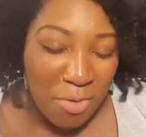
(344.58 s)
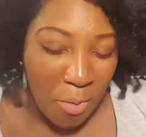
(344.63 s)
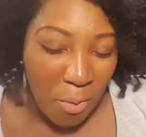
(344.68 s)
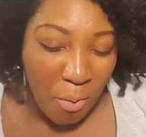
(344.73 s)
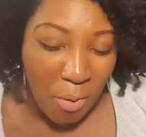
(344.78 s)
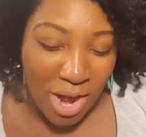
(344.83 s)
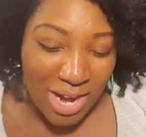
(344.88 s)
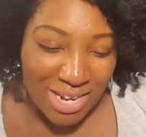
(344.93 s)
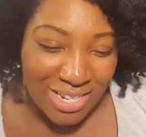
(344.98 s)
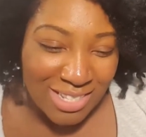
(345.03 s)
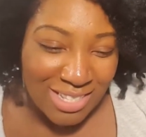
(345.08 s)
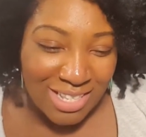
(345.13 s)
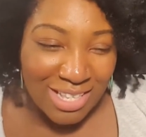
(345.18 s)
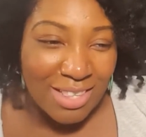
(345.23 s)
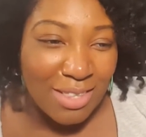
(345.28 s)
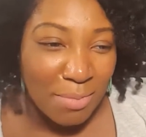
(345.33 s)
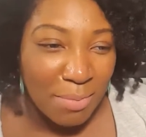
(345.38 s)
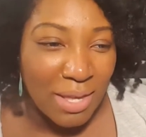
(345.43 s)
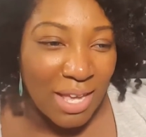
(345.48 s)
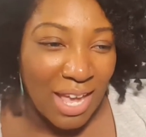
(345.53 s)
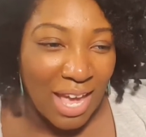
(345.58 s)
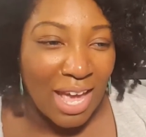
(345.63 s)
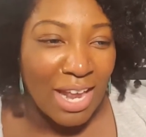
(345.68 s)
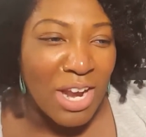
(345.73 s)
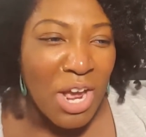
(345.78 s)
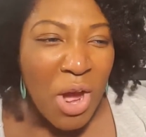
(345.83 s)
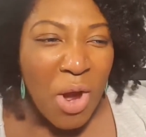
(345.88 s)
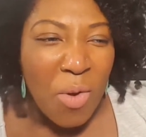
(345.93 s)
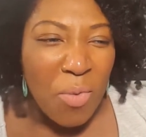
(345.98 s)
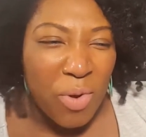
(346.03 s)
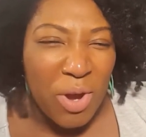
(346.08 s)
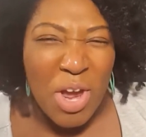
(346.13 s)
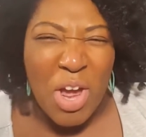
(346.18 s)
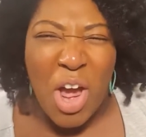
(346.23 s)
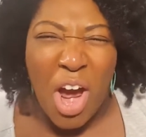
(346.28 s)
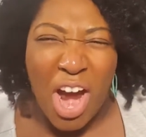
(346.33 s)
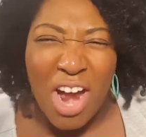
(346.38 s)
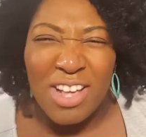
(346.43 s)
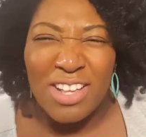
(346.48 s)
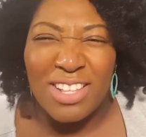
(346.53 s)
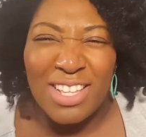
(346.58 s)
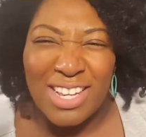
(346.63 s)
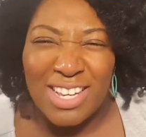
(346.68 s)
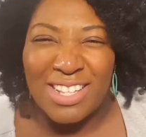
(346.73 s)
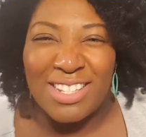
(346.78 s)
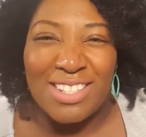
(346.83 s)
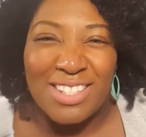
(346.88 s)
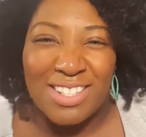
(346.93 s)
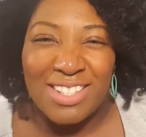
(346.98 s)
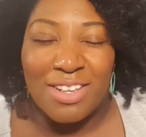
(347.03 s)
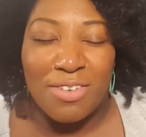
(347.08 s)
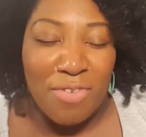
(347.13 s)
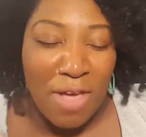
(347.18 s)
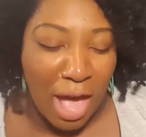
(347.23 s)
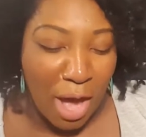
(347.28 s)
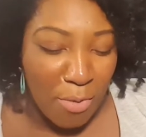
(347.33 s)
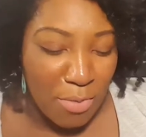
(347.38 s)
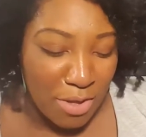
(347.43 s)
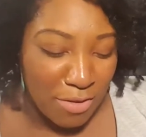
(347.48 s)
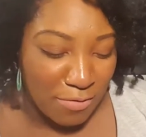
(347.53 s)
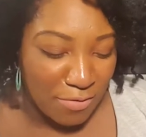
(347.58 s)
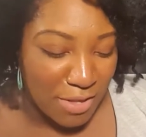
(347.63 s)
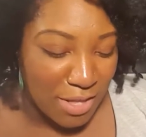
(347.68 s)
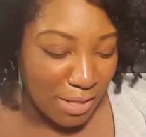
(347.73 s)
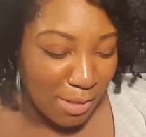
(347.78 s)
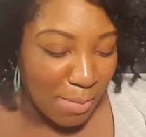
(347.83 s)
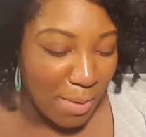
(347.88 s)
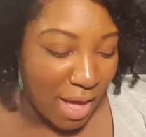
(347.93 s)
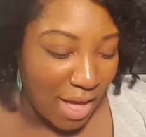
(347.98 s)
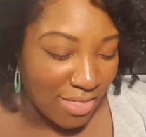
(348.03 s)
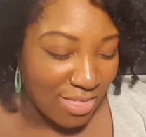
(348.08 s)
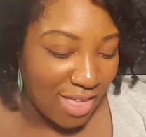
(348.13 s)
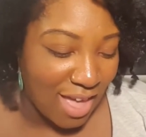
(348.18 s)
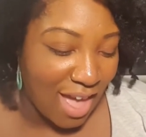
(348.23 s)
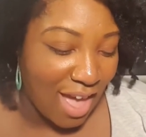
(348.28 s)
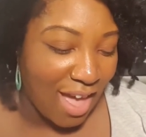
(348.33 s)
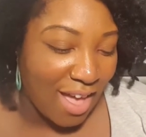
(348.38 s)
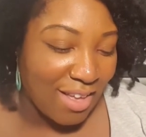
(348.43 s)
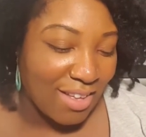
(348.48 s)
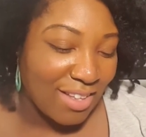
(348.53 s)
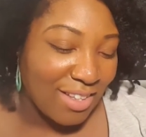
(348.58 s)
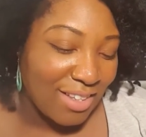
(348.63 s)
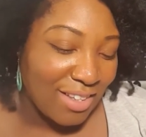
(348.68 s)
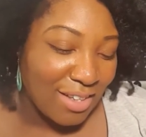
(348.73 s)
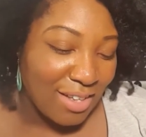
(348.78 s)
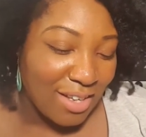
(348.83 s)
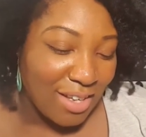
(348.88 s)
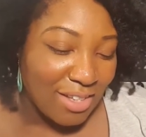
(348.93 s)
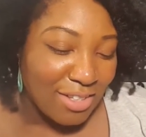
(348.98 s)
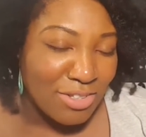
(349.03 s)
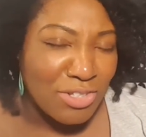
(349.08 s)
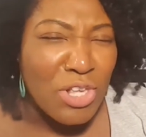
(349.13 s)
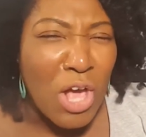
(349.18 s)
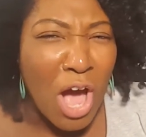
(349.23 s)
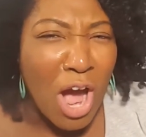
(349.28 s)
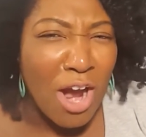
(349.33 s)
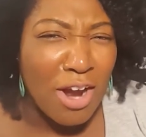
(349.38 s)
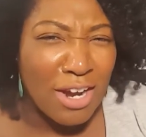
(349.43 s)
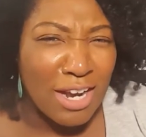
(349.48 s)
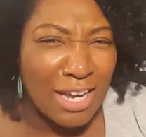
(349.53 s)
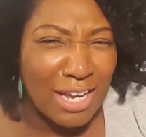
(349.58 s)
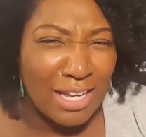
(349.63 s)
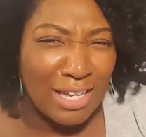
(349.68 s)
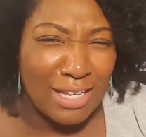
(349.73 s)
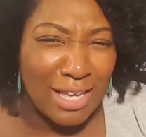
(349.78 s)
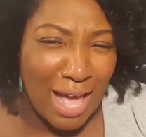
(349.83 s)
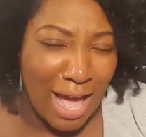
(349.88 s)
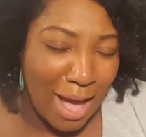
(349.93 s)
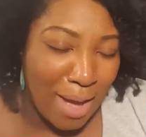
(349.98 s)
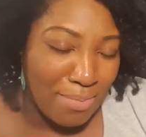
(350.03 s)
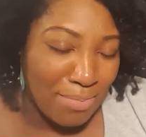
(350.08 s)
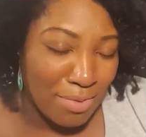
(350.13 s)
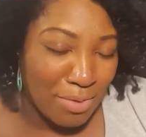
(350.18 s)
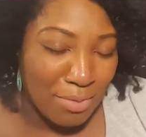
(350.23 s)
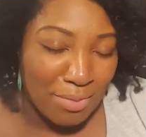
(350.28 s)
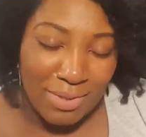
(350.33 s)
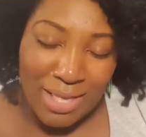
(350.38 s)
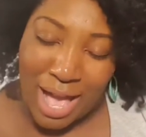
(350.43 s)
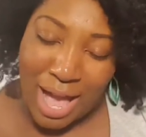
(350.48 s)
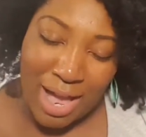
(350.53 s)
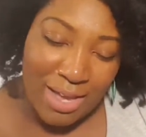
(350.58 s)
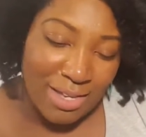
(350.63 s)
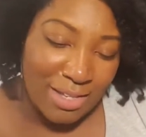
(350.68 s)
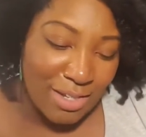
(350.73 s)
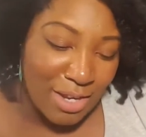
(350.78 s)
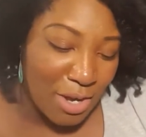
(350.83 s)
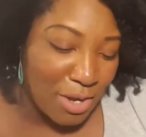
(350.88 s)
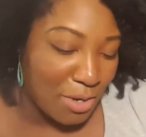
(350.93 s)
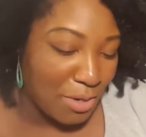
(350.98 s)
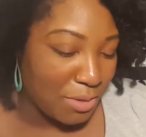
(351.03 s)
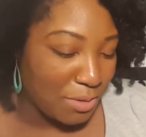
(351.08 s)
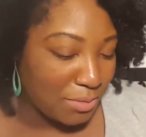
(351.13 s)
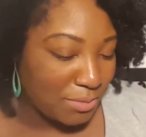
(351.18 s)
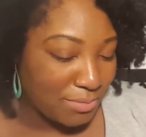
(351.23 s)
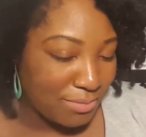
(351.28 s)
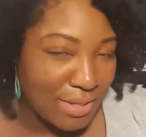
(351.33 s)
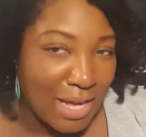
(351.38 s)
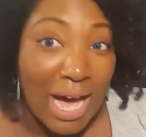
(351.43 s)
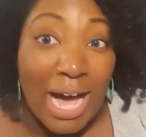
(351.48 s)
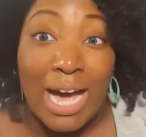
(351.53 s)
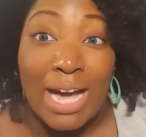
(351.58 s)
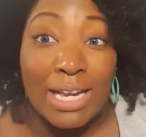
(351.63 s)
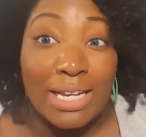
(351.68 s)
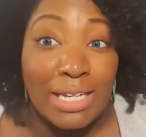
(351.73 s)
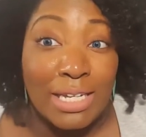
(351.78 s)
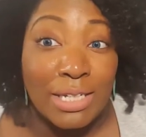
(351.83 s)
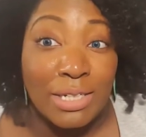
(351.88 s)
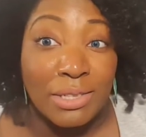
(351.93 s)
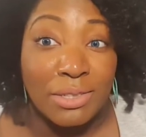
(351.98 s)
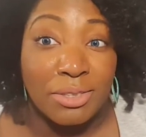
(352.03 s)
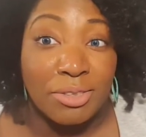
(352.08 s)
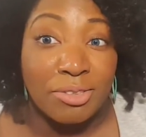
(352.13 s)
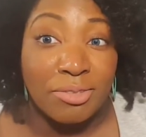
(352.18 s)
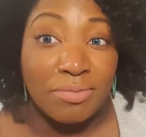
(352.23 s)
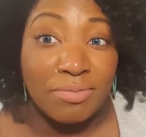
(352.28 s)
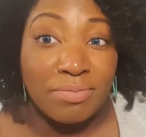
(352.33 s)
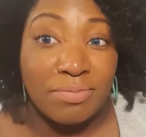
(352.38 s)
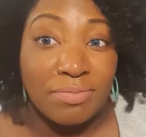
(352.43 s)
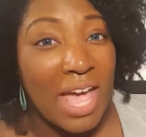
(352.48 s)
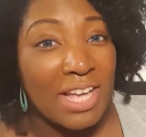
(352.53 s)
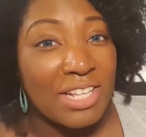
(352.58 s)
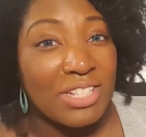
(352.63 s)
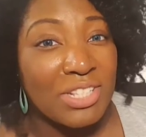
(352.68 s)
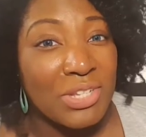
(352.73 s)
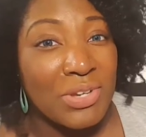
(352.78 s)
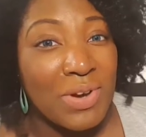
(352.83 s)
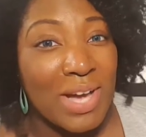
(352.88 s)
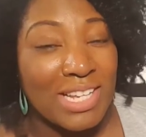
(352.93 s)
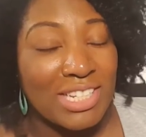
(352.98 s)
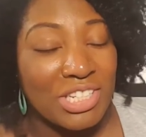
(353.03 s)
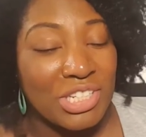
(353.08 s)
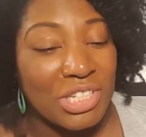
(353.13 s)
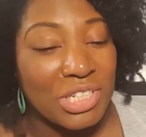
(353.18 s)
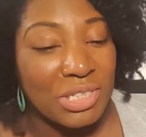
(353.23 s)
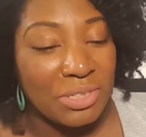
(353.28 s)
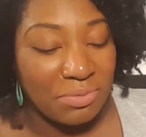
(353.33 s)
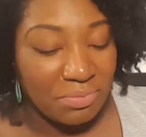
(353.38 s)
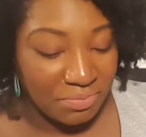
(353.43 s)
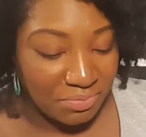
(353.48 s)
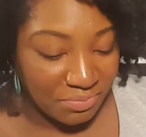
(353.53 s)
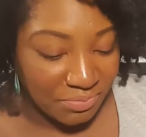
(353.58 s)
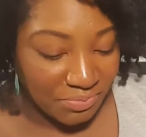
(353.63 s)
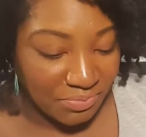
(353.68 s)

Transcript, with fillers: want to see them again, regardless of how we feel about that. Sorry, I'm the, I know, I know. Next question.